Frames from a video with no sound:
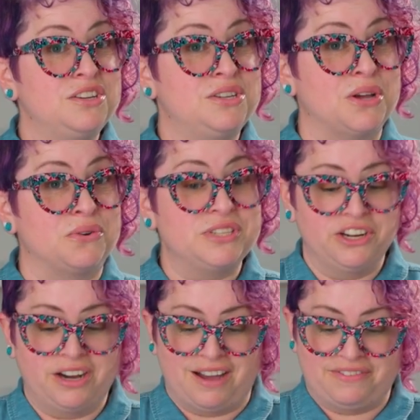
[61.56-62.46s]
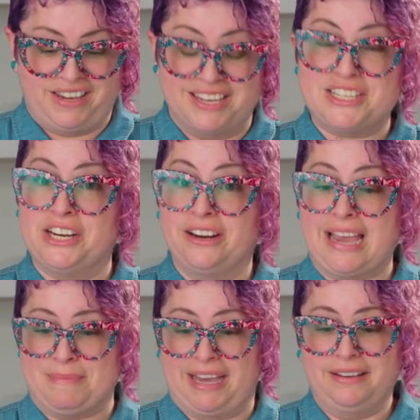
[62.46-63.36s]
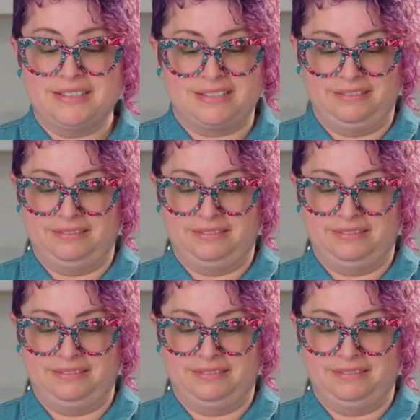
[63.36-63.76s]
Dose your coffee into your Chemex.